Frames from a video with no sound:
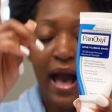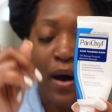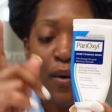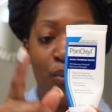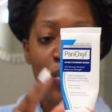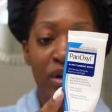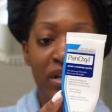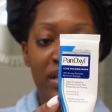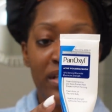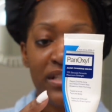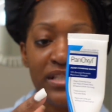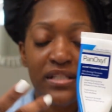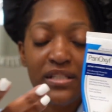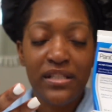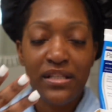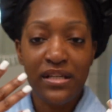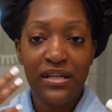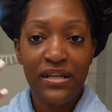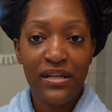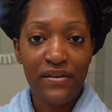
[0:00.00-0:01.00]
I wanted to
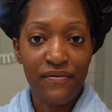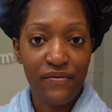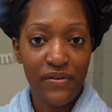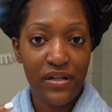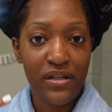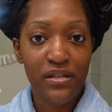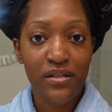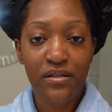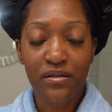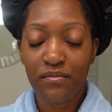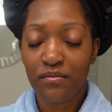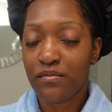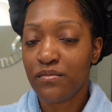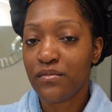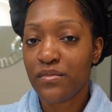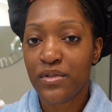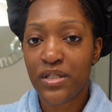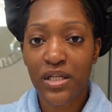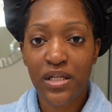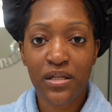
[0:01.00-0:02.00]
see if it
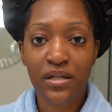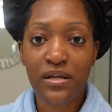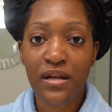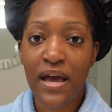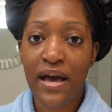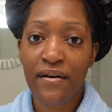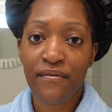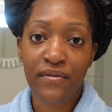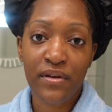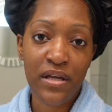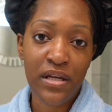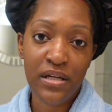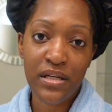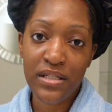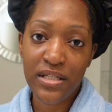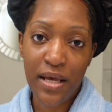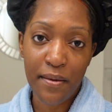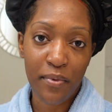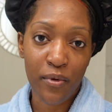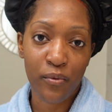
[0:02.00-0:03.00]
didn't have any
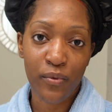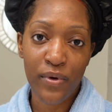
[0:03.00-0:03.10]
type of